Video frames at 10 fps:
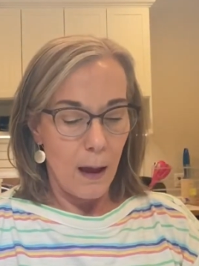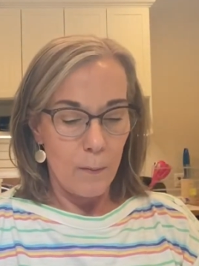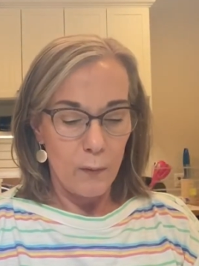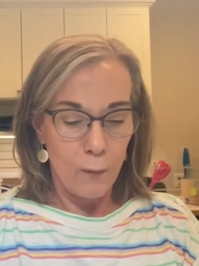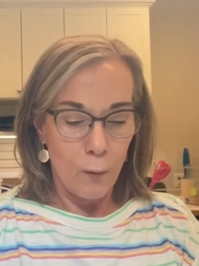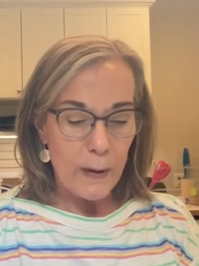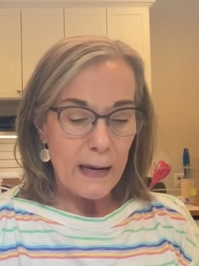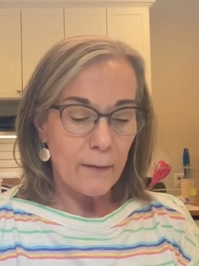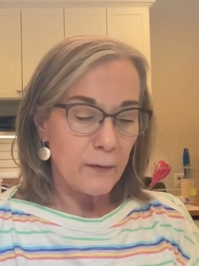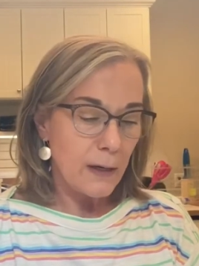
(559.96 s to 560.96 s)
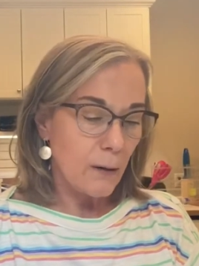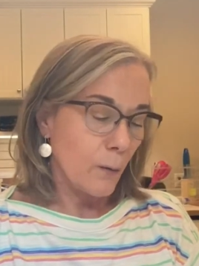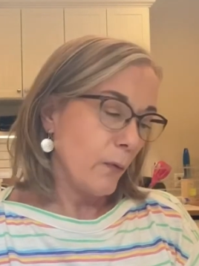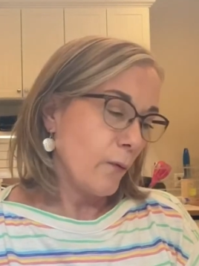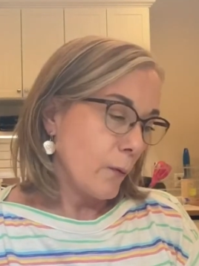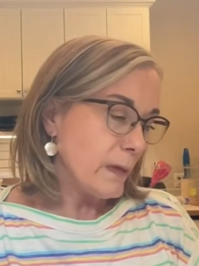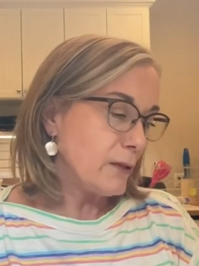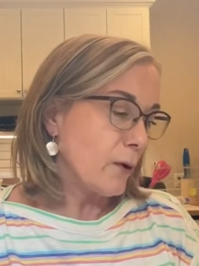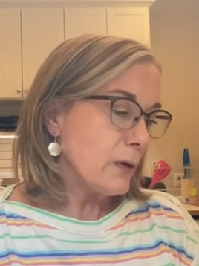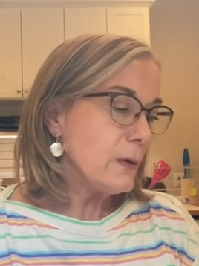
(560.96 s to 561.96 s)
before we gift it or before we
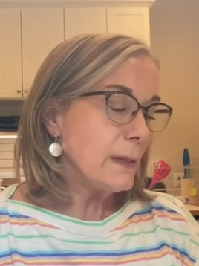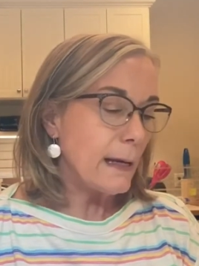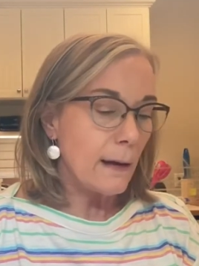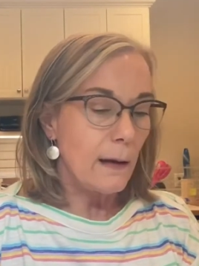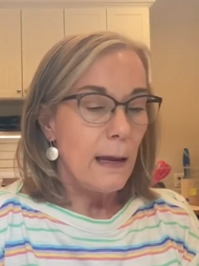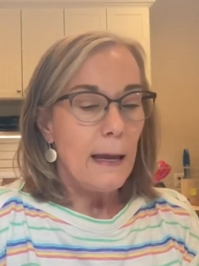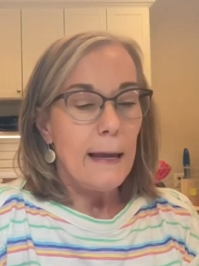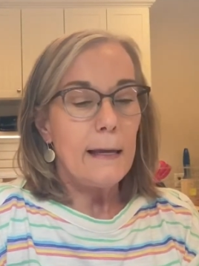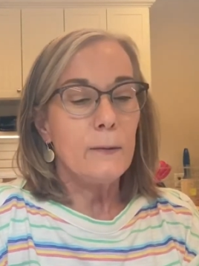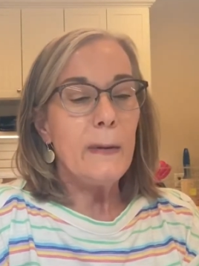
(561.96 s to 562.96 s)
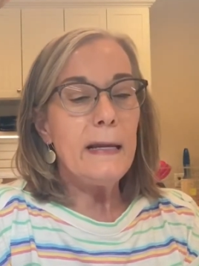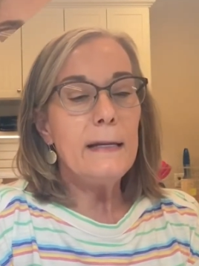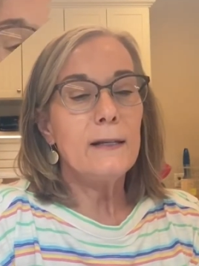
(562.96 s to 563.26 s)
start using it is we need to